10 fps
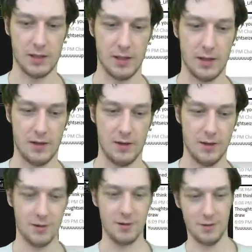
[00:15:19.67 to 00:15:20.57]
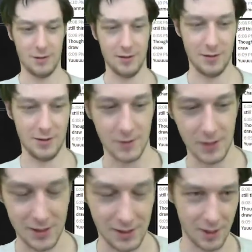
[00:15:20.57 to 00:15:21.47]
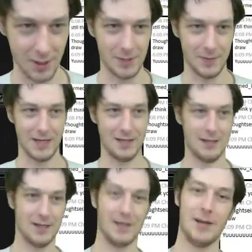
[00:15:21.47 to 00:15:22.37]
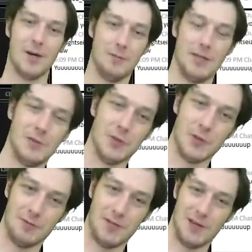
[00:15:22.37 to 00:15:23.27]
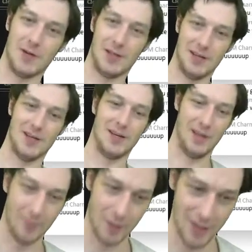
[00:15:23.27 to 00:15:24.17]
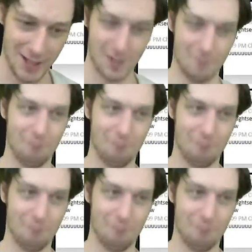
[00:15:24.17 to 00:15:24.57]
and then use a discard spell. Hope they drew something you can hit with it.